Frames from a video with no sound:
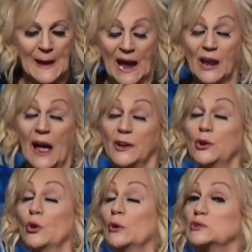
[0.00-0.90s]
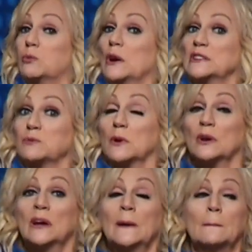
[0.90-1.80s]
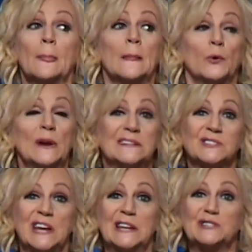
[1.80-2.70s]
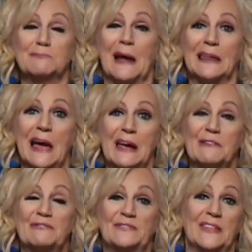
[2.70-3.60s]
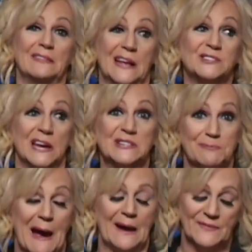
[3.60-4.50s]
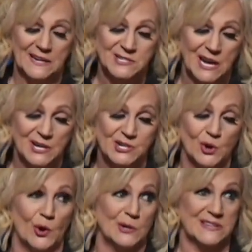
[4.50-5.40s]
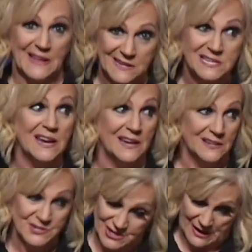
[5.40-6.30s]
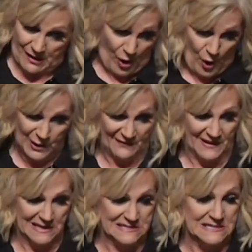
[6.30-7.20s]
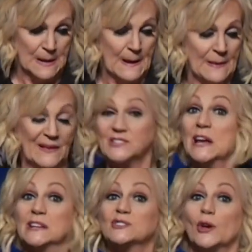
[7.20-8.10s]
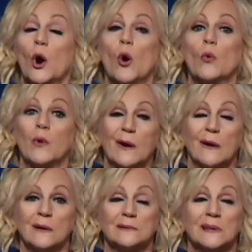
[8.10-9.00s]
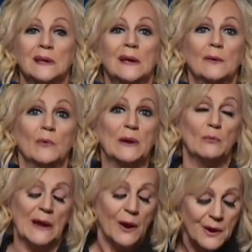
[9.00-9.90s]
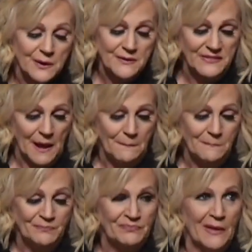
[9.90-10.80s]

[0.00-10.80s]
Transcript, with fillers: I, I knew those words were going to change my life. They changed mine, they changed yours, they changed all of us. They changed the whole world when we heard them.